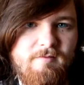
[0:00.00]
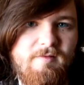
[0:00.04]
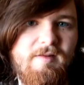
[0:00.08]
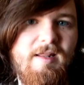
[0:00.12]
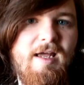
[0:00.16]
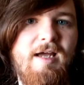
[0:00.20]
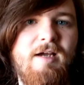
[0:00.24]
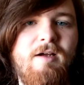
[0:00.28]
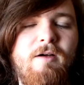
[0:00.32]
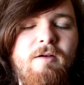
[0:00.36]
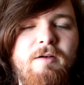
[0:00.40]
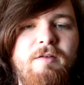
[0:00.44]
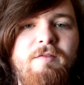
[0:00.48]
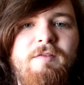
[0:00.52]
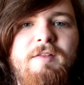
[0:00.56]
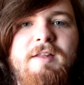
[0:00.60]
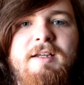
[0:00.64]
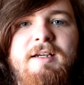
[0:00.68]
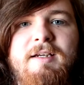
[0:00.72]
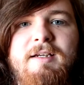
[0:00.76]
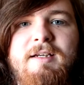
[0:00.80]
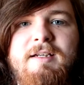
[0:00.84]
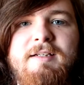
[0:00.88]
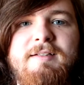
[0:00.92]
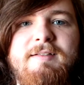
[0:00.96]
that kind of
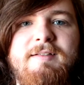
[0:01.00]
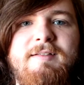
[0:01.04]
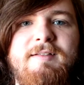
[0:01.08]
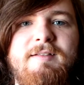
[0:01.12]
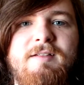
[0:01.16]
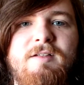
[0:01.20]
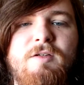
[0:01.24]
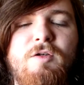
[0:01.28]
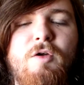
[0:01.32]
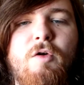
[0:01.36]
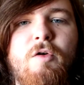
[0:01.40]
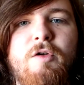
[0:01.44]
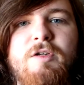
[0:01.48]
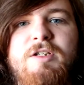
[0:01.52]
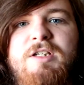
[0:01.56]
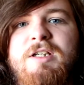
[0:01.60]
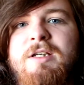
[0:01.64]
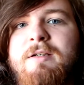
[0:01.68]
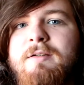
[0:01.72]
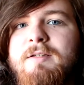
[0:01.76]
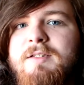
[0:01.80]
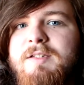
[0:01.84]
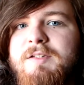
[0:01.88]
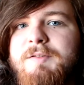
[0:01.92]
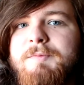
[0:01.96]
thing is not
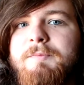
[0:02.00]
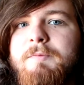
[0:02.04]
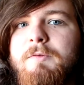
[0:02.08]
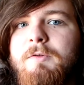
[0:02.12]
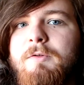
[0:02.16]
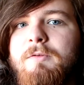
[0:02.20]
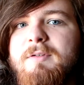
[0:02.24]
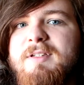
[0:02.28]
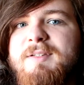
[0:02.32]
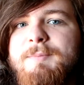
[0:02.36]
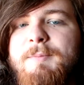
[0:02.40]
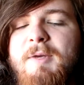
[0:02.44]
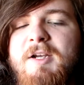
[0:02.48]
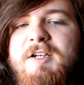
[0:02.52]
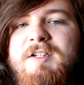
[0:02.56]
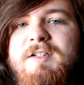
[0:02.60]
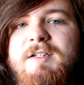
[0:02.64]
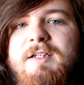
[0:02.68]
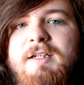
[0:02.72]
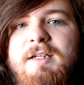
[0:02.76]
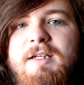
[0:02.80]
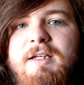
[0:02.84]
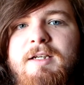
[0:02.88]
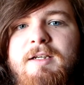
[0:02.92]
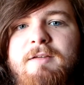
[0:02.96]
useful,
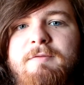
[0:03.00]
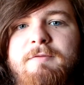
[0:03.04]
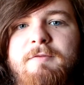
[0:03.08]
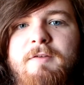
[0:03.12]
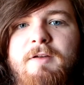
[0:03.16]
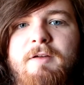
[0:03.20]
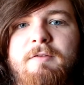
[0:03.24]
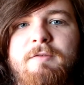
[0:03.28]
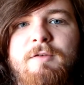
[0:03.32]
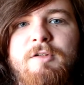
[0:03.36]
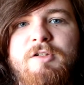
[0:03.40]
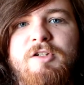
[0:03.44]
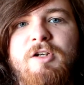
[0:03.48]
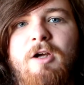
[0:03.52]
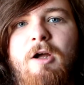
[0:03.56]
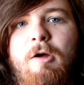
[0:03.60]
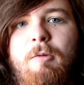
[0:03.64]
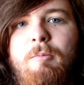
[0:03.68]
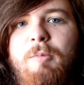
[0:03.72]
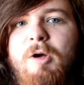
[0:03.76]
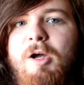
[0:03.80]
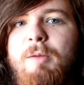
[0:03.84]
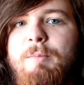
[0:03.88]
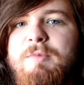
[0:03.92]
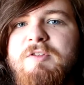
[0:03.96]
especially if a
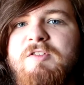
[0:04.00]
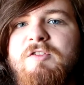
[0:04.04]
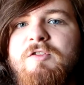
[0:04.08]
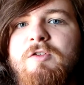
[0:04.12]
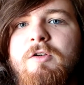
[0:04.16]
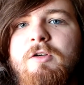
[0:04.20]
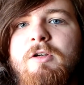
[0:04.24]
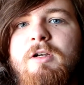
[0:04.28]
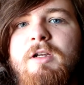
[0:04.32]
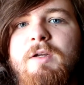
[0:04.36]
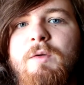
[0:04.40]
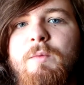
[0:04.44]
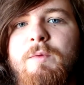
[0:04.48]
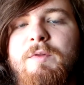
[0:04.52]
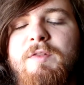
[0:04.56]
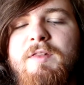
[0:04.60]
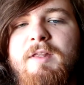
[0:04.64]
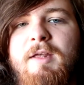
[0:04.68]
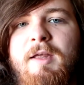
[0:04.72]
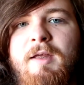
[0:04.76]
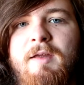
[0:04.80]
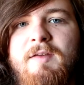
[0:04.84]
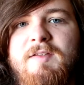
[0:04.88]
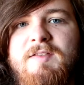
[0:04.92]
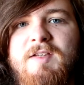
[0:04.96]
child might be struggling with
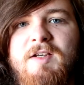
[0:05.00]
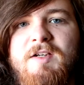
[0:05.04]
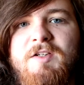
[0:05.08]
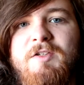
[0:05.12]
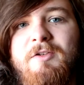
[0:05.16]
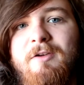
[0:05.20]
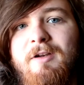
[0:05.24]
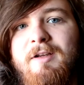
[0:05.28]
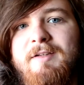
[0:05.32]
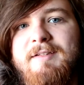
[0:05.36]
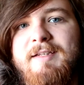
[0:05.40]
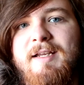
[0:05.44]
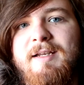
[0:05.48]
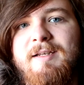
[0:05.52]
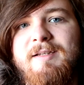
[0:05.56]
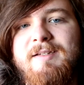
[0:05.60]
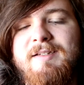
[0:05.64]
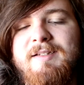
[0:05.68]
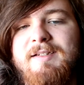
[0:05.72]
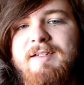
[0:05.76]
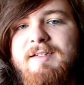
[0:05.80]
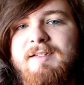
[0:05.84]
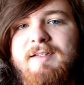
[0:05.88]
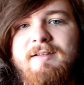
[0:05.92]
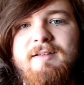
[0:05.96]
their sexual
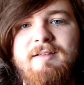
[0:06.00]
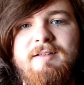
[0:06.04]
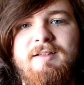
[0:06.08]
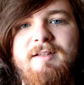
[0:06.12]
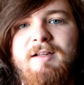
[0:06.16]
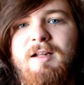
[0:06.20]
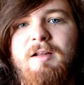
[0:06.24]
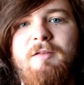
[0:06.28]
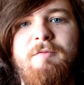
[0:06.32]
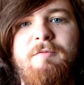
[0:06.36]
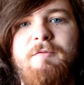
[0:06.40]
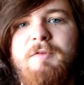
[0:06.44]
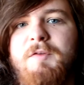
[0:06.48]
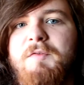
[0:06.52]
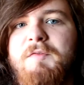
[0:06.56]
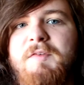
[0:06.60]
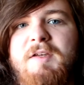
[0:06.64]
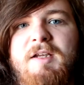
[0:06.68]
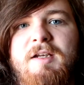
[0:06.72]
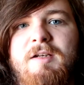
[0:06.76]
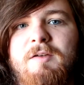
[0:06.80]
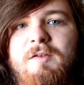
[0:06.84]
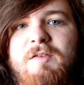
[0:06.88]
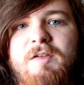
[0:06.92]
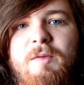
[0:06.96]
identity, so it's like
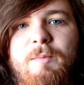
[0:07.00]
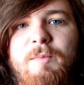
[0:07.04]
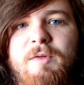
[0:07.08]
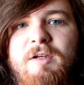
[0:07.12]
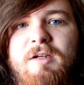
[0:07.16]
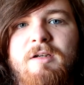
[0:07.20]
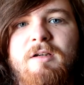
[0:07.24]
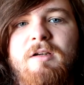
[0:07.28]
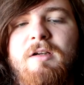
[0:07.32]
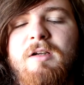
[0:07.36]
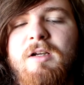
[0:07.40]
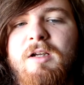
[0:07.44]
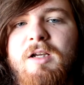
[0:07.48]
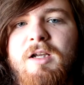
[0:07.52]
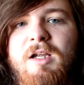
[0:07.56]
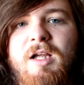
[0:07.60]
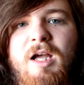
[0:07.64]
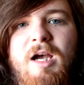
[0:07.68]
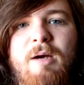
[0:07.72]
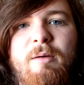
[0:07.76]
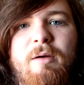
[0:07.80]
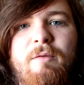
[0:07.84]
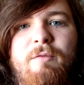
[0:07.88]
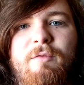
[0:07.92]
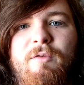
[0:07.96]
15 or something,
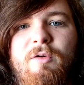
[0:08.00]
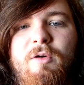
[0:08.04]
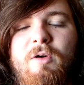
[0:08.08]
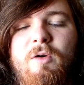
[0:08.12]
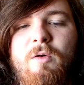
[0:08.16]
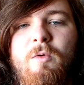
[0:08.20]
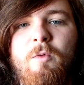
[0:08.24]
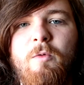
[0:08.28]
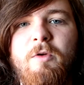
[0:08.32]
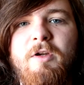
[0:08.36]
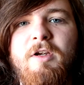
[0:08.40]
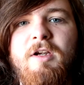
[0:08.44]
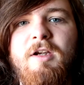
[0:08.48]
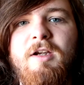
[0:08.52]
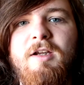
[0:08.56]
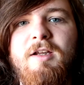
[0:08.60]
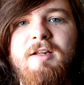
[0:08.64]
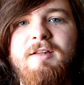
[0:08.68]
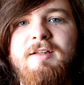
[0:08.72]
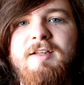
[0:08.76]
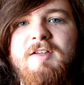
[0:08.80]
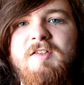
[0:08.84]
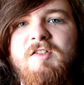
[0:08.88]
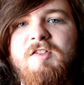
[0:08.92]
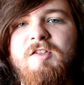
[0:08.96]
however old,
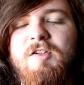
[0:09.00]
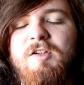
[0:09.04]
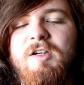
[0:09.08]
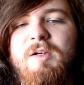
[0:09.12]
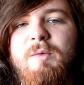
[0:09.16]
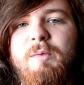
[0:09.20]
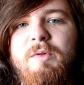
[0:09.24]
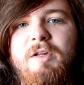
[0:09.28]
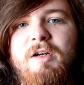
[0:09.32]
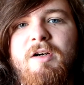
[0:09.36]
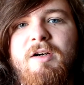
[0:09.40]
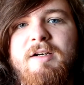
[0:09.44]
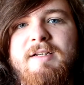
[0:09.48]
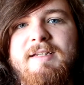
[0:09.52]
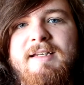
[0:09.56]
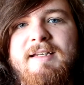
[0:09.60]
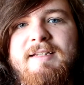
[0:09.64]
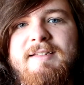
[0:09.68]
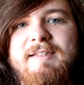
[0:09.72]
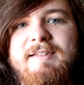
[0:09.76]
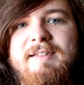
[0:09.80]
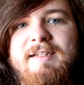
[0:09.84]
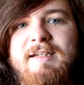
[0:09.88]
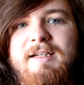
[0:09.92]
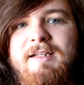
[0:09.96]
and they're struggling with their
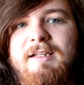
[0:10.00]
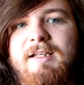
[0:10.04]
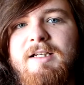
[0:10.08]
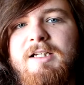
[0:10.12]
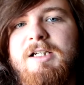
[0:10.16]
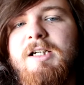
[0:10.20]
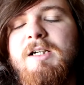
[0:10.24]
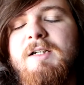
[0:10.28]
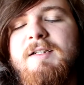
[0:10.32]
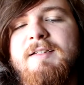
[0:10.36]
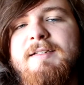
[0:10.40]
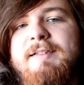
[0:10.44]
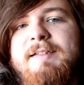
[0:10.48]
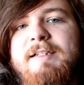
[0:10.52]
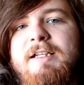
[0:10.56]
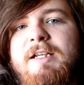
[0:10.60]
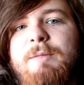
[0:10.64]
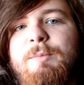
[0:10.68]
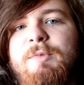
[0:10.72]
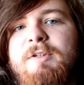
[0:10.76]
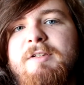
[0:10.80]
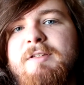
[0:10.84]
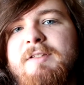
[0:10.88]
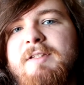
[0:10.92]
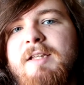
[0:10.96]
identity and they can't see
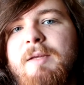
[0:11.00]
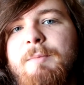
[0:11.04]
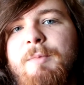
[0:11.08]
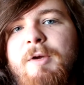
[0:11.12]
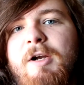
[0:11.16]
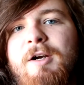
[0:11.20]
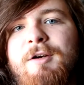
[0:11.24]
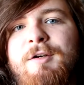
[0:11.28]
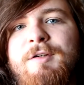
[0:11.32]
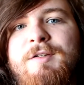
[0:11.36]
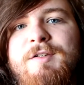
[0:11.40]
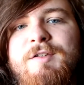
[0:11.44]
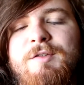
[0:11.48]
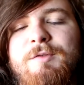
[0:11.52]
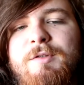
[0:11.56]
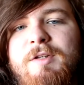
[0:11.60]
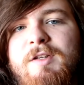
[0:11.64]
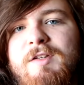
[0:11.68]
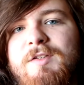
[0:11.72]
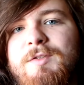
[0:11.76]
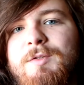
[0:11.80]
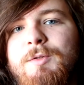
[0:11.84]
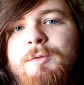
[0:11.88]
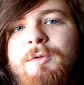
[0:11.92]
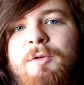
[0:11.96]
it because their parents or
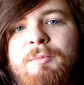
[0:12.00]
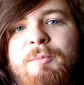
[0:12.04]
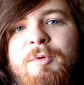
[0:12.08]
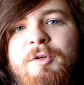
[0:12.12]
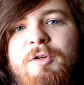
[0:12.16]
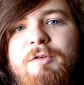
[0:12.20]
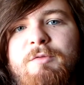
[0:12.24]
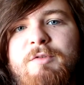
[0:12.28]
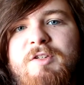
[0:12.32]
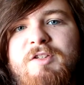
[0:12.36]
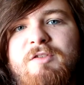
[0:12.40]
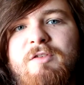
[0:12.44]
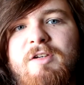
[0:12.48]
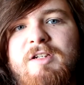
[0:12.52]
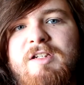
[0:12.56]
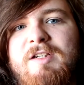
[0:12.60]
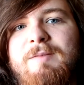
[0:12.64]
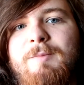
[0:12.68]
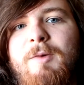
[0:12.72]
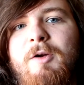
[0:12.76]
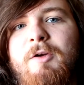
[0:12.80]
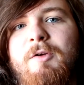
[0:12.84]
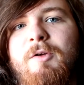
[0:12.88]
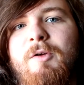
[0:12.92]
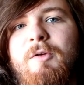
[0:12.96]
their school have put a
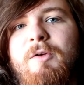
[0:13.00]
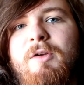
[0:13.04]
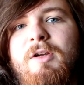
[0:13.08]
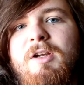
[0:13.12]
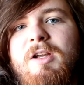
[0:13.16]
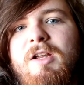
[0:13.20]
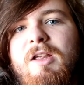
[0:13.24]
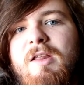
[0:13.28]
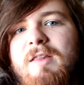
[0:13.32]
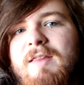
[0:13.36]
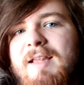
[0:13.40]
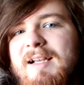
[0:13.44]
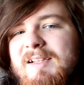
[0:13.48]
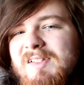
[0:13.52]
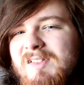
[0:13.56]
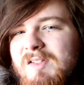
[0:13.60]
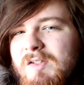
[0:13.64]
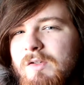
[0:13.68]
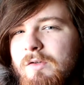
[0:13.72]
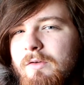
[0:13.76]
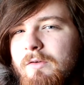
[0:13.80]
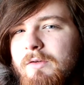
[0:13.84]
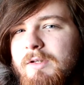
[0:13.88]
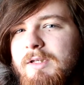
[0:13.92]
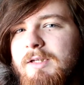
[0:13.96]
restricted mode on. That's
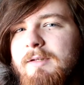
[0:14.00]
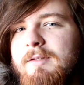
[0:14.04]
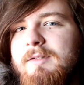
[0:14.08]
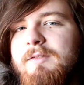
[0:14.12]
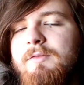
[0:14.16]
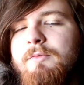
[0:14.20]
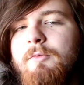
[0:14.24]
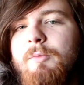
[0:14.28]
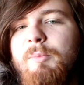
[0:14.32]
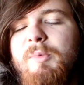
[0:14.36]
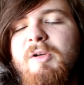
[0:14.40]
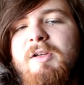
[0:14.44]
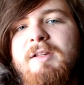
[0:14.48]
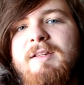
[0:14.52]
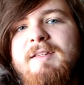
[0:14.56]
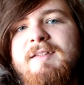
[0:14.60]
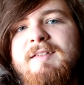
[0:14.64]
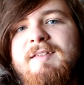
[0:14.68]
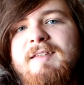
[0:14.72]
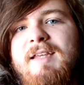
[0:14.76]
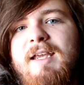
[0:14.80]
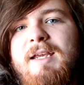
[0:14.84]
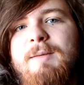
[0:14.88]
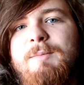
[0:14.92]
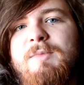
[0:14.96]
not useful, but at the
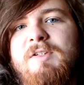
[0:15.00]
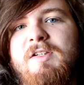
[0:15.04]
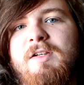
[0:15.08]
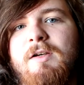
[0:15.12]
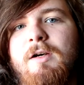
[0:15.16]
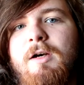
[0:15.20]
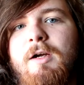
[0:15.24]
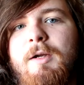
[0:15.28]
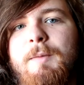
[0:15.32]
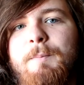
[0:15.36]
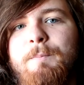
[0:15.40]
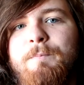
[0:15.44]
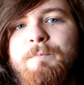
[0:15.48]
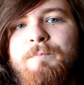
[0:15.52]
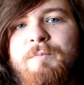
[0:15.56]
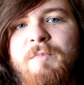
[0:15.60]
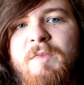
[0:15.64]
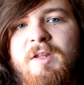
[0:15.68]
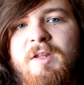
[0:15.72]
same time,